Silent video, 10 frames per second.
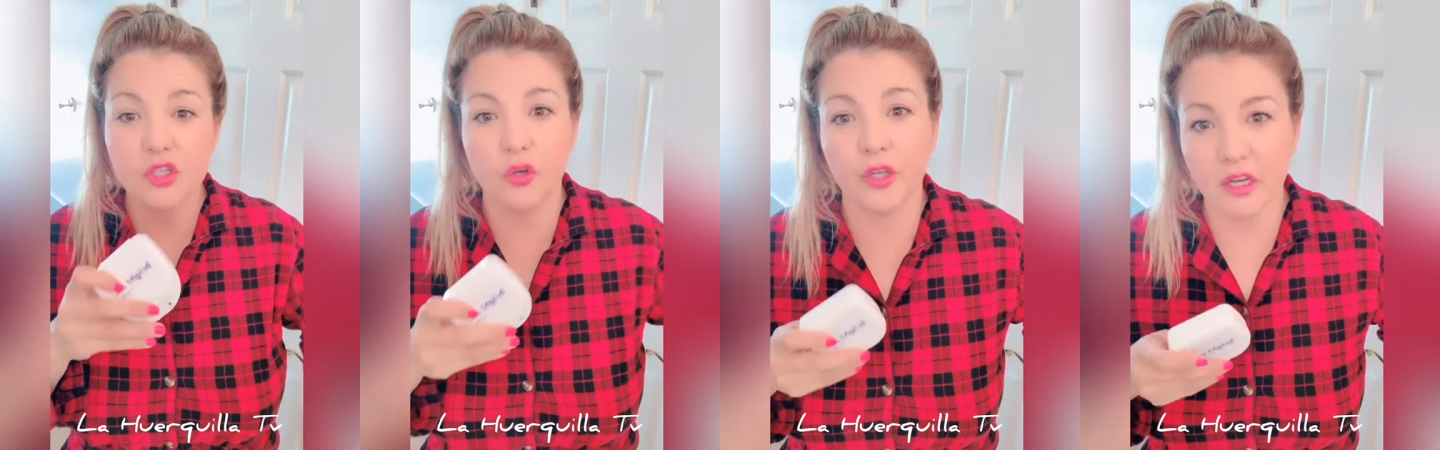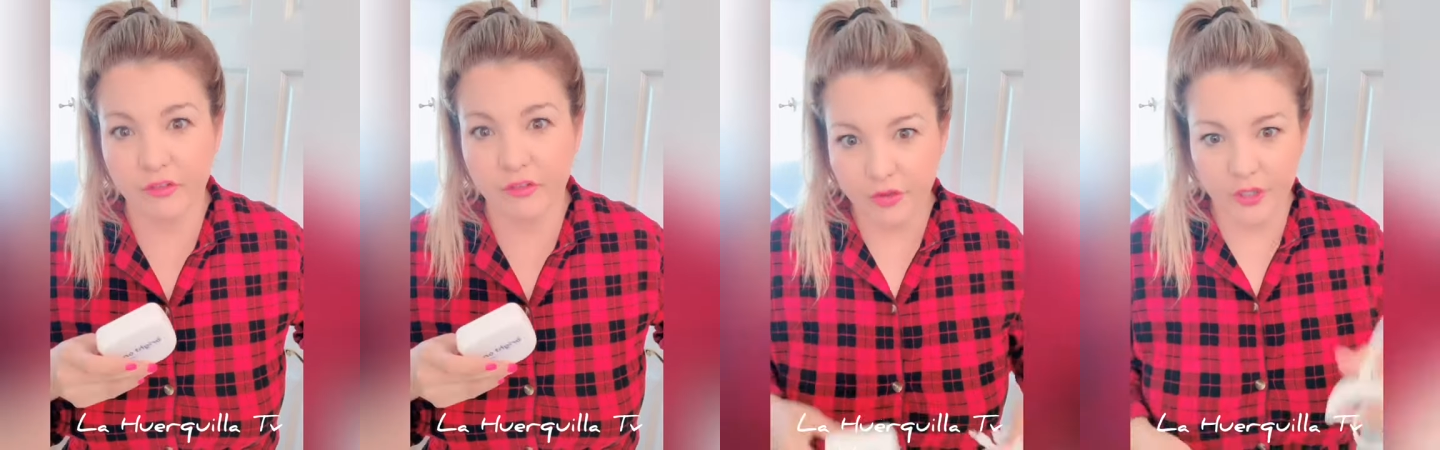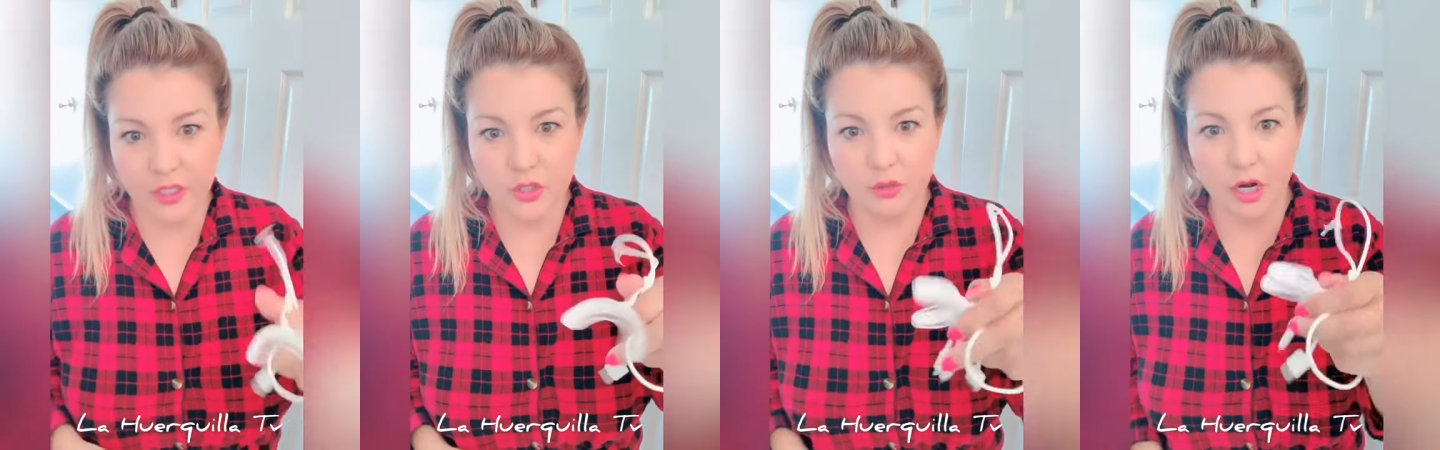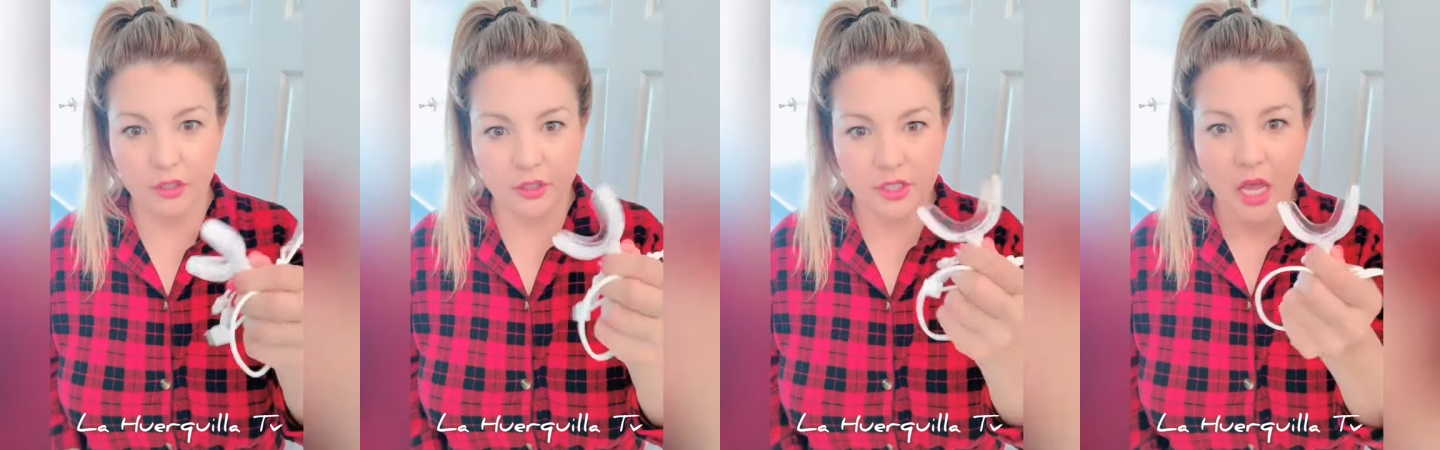So you'll get it for $32.
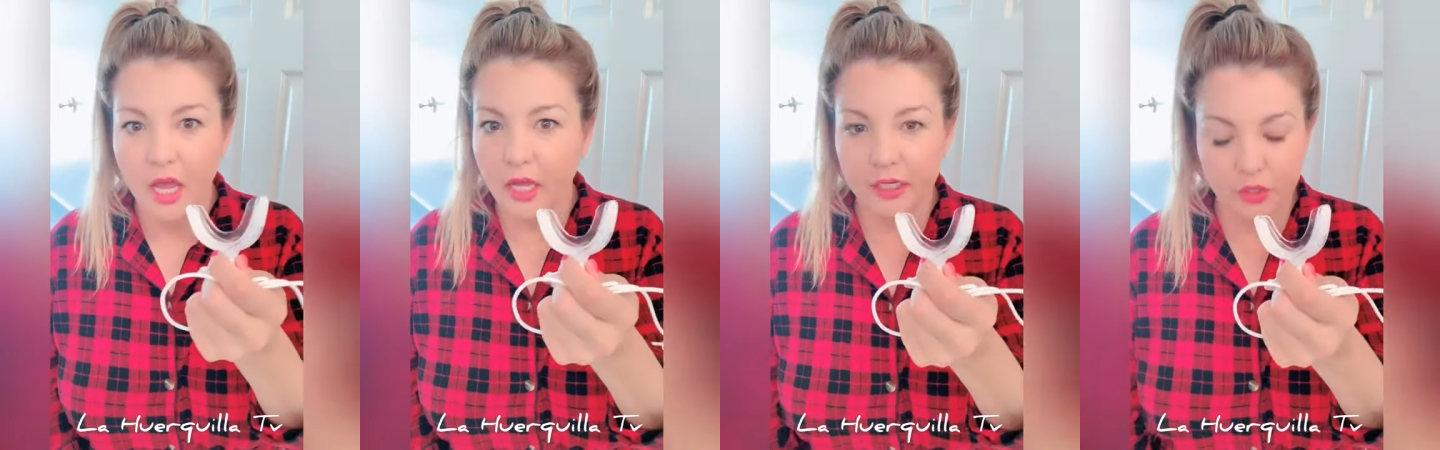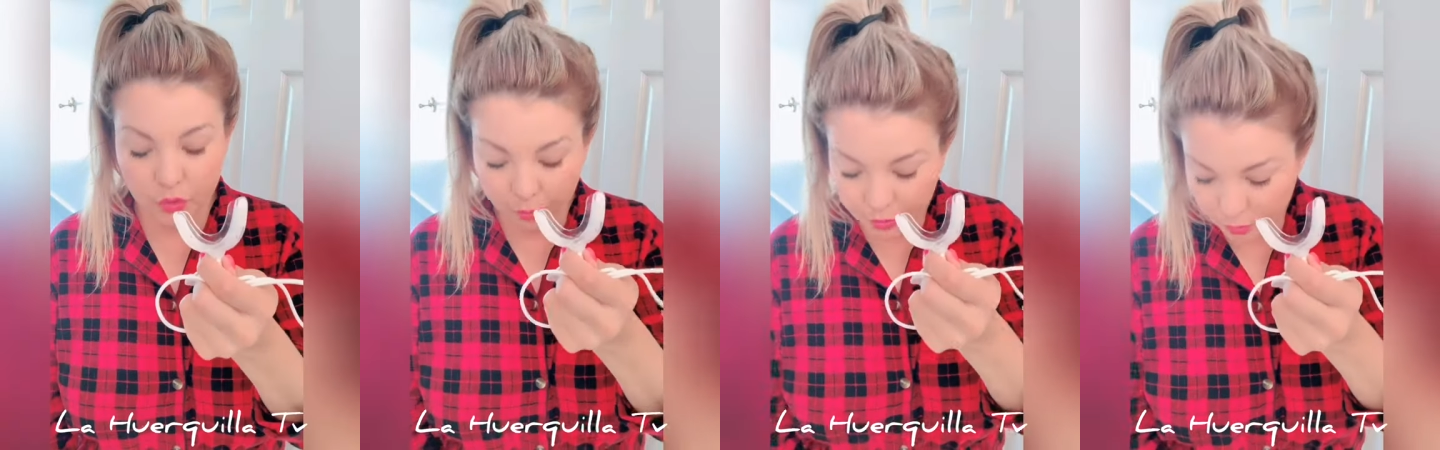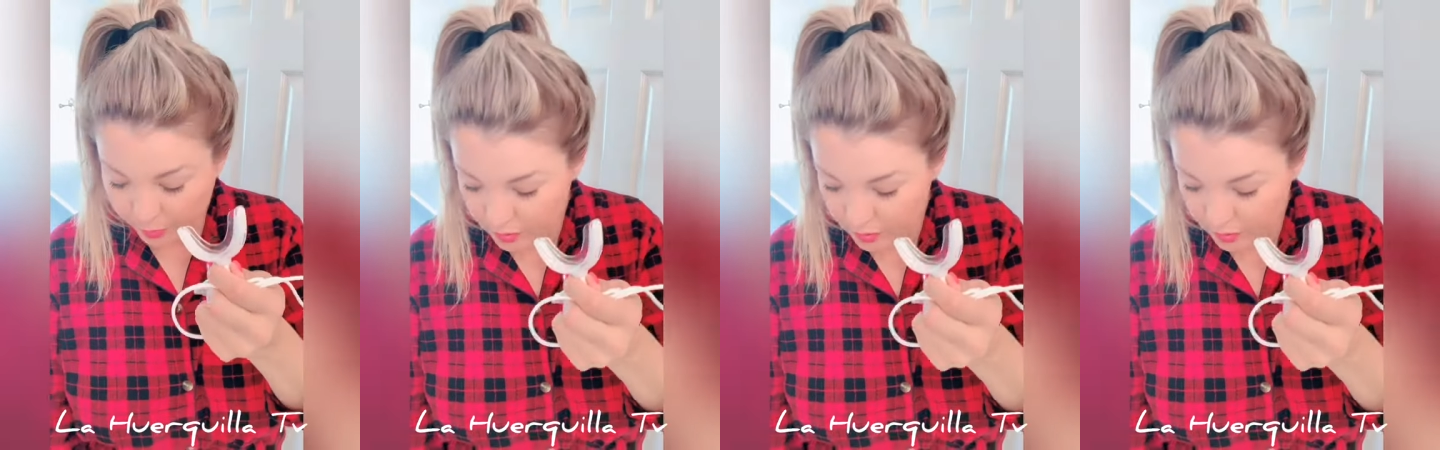And it's super, super